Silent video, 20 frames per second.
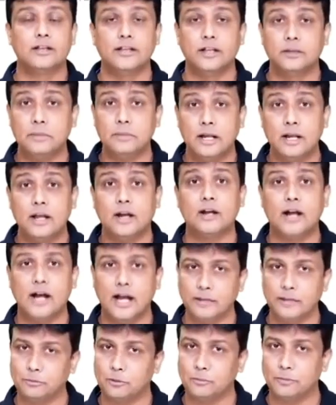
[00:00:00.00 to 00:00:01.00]
There will be lung
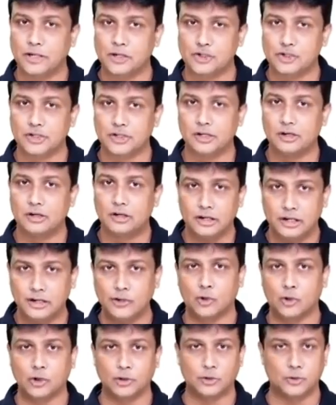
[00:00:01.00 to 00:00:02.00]
hypoplasia
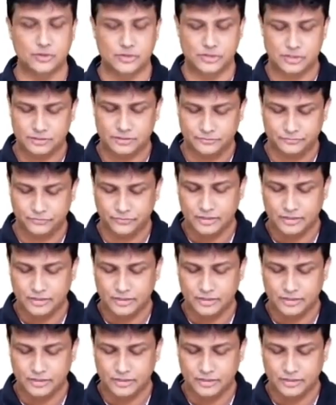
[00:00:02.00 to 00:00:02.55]
and all those.